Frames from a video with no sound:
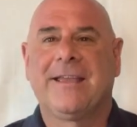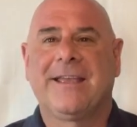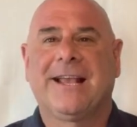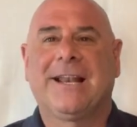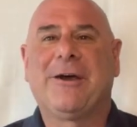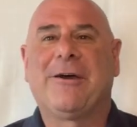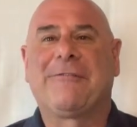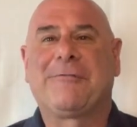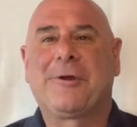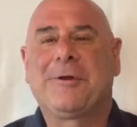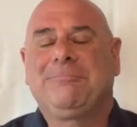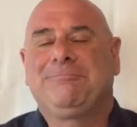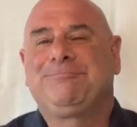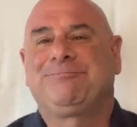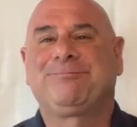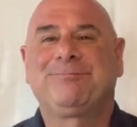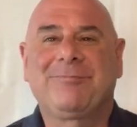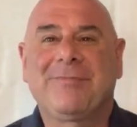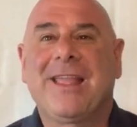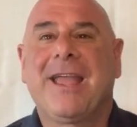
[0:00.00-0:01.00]
Hello everyone,
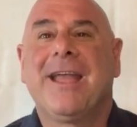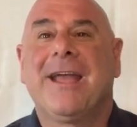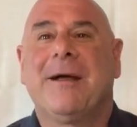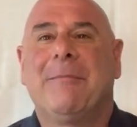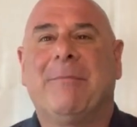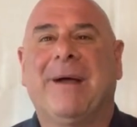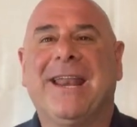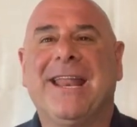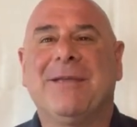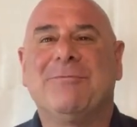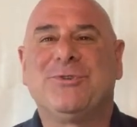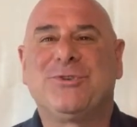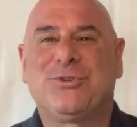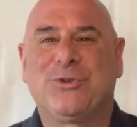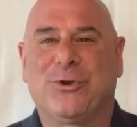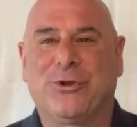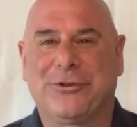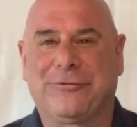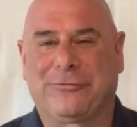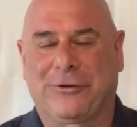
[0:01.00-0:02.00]
my name is
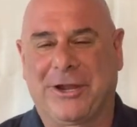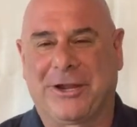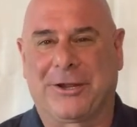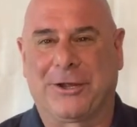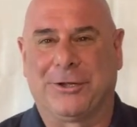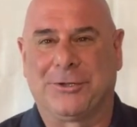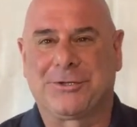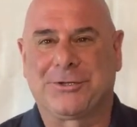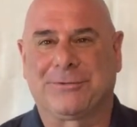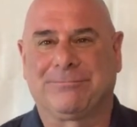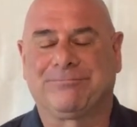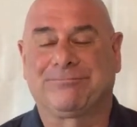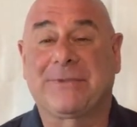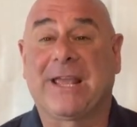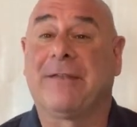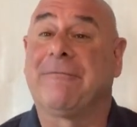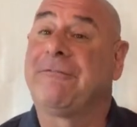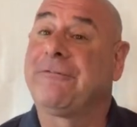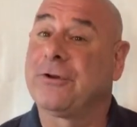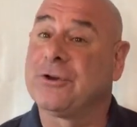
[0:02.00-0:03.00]
George Vricos,
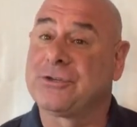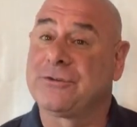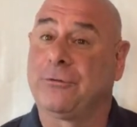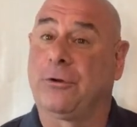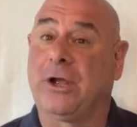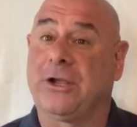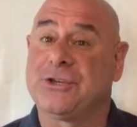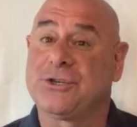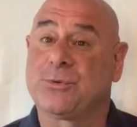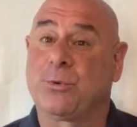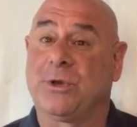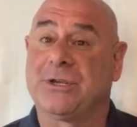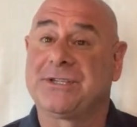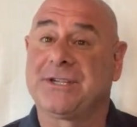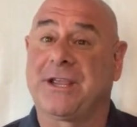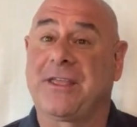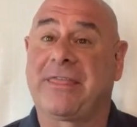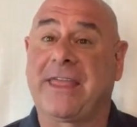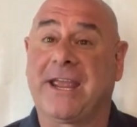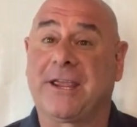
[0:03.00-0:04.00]
and first of all, I just want to
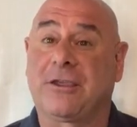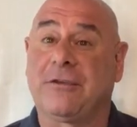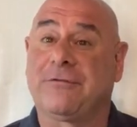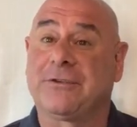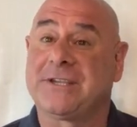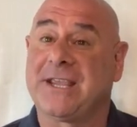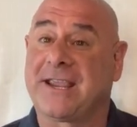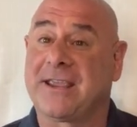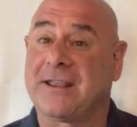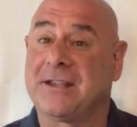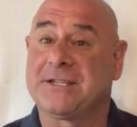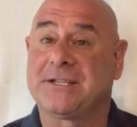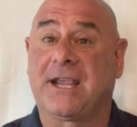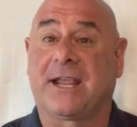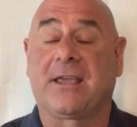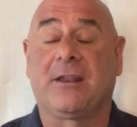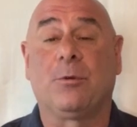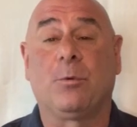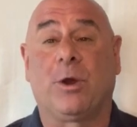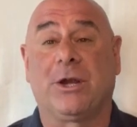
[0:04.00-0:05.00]
say thank you for taking a
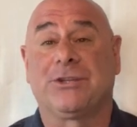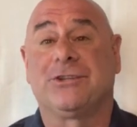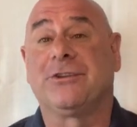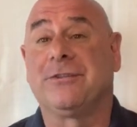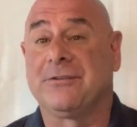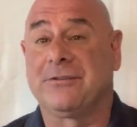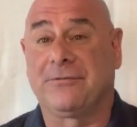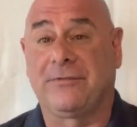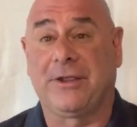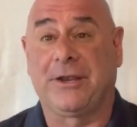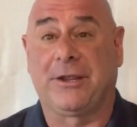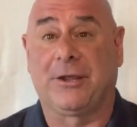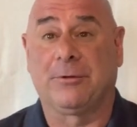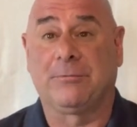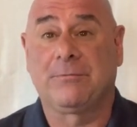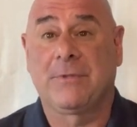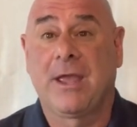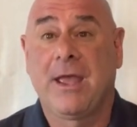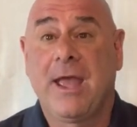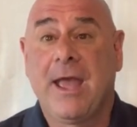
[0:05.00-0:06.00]
second and watching this
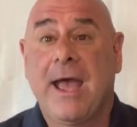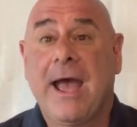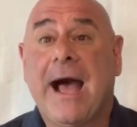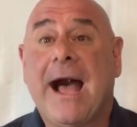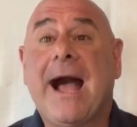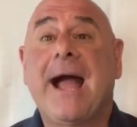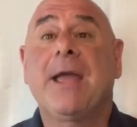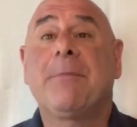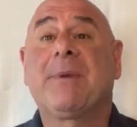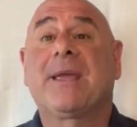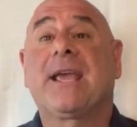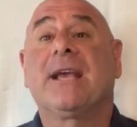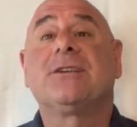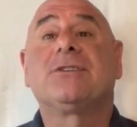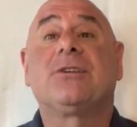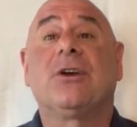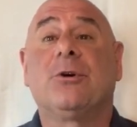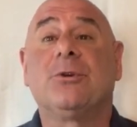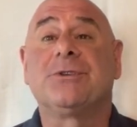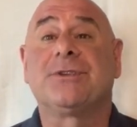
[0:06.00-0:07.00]
video. I am a
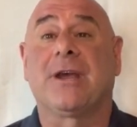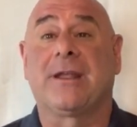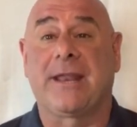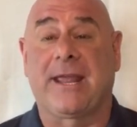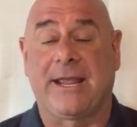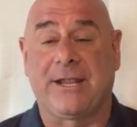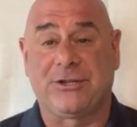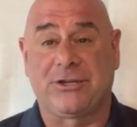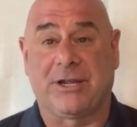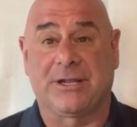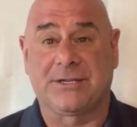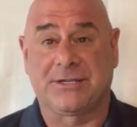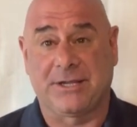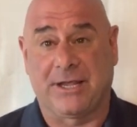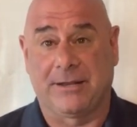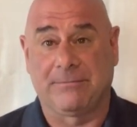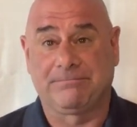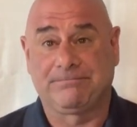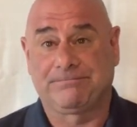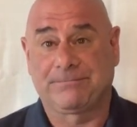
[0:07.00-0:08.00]
guest host on
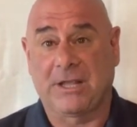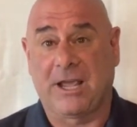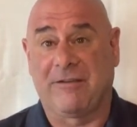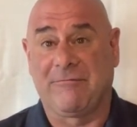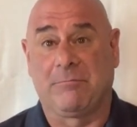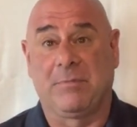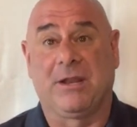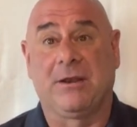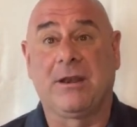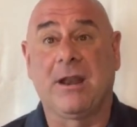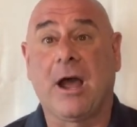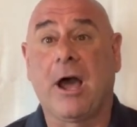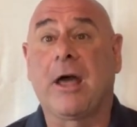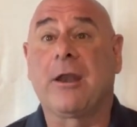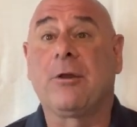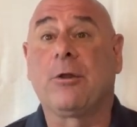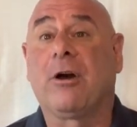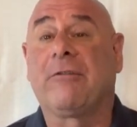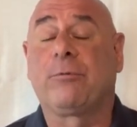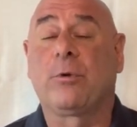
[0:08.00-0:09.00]
HSN. I've been on
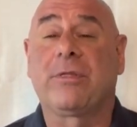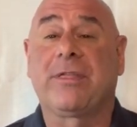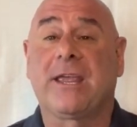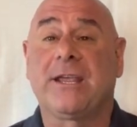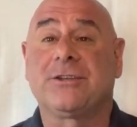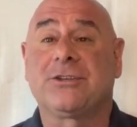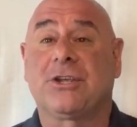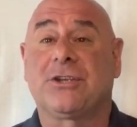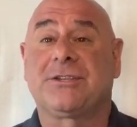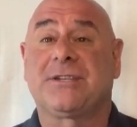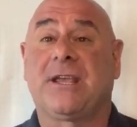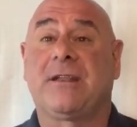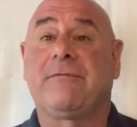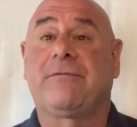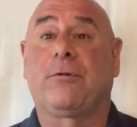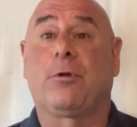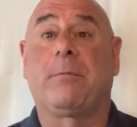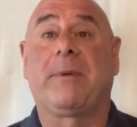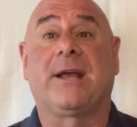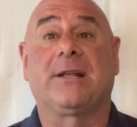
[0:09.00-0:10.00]
and off with HSN
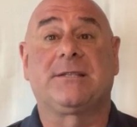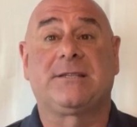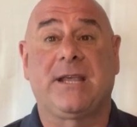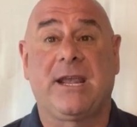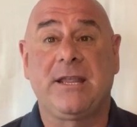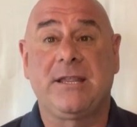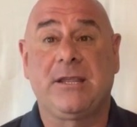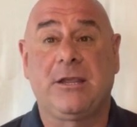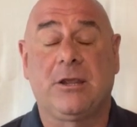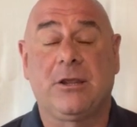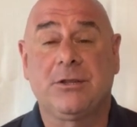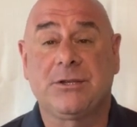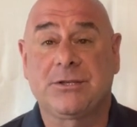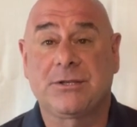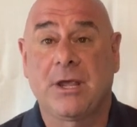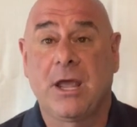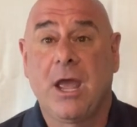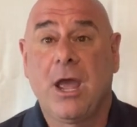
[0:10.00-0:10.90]
for about 10 years,